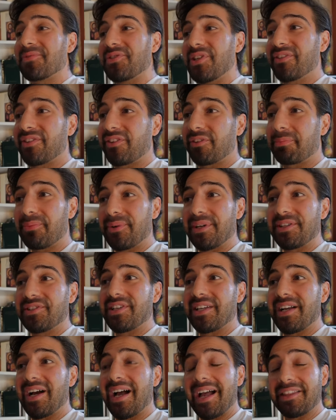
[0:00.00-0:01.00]
Jesus
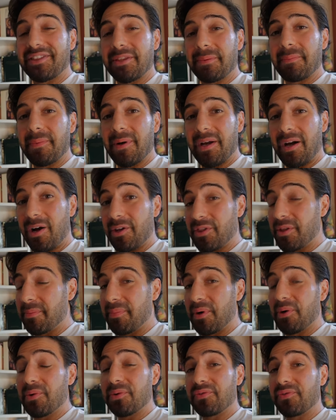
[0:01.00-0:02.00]
preaching at the uh, on the
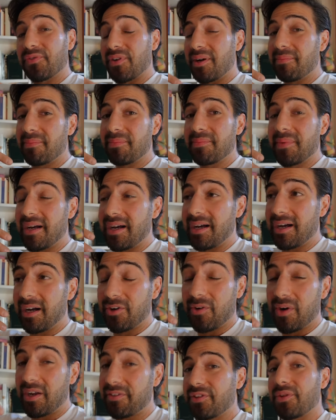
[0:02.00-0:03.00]
boat from uh,
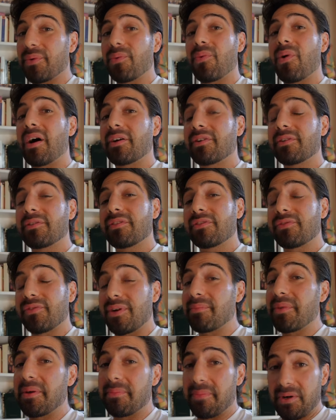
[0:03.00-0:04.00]
across the waters
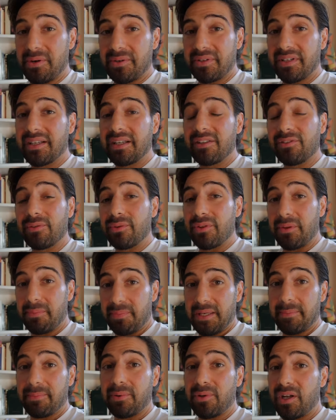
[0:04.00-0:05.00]
from the boat to the
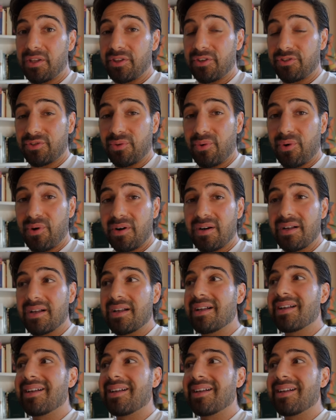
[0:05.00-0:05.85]
people on the shore.